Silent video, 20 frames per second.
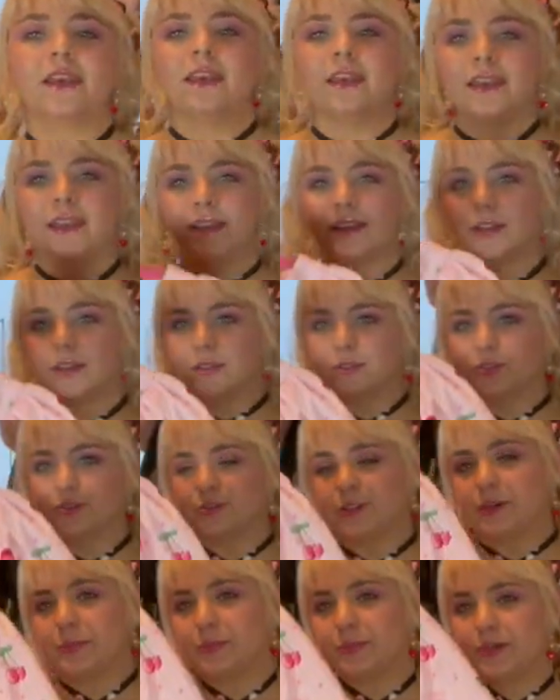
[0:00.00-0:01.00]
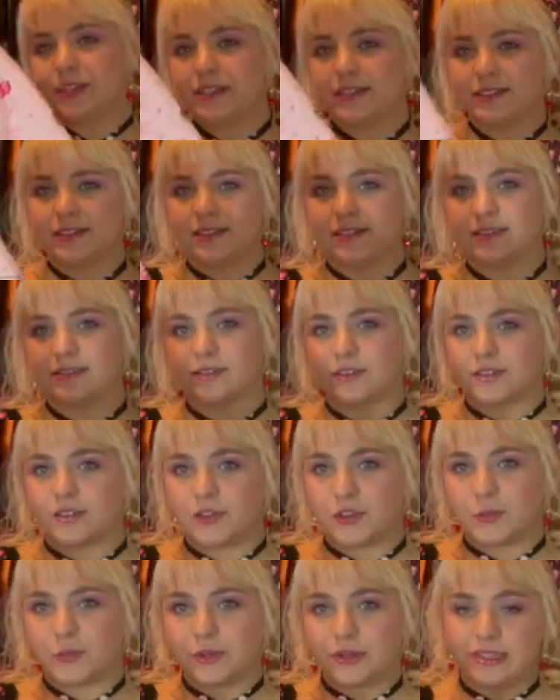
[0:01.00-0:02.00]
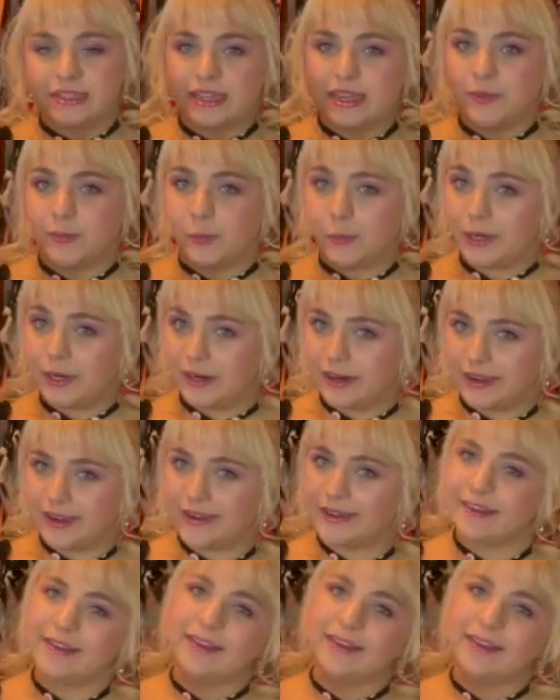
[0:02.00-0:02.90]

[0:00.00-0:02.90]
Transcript: Another dream print. This is also the print I'm wearing.